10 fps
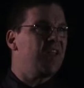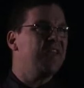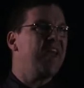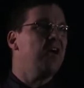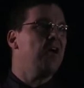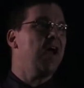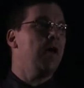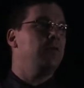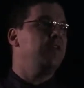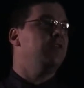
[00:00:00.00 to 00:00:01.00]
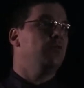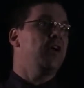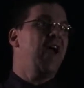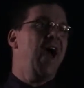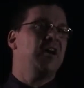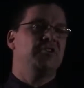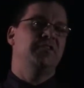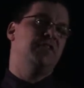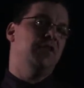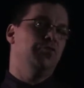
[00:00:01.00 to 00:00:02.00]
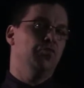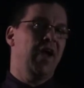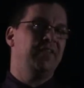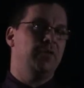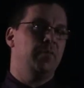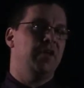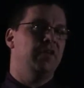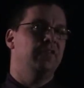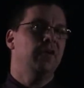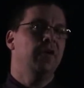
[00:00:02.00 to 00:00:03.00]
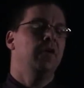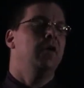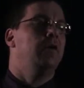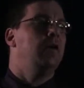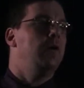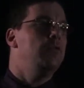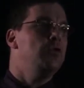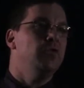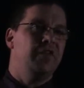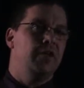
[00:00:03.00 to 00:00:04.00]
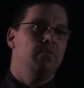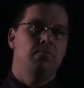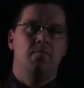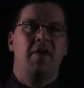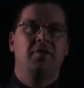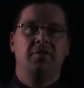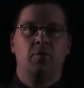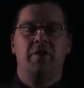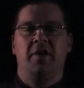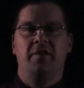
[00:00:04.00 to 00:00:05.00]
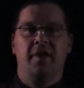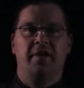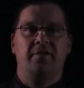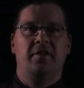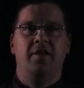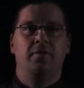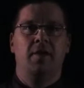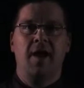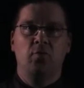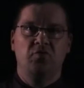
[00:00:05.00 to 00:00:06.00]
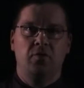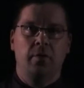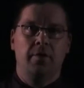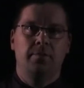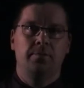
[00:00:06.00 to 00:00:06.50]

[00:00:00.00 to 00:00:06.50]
carry out these reactions, these recipes, using methods that we can get in the laboratory.